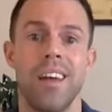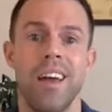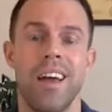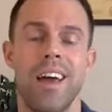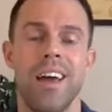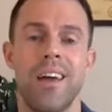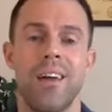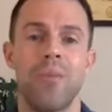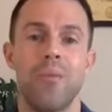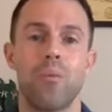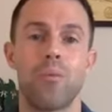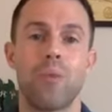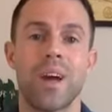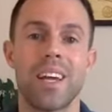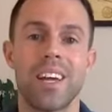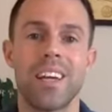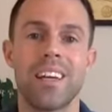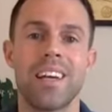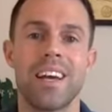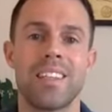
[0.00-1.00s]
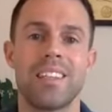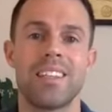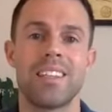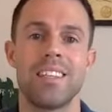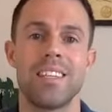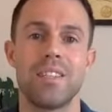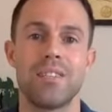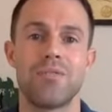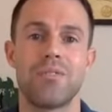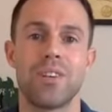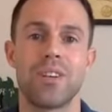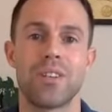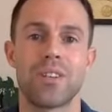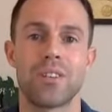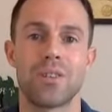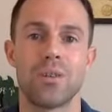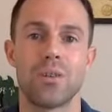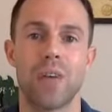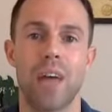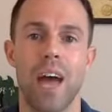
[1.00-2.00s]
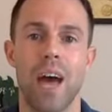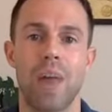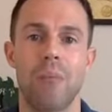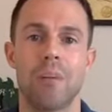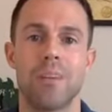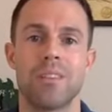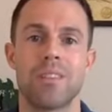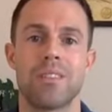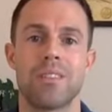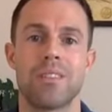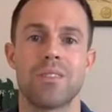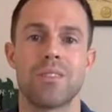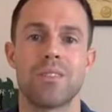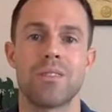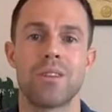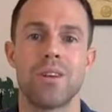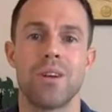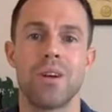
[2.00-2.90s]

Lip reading: And recognizing these fears and old habits is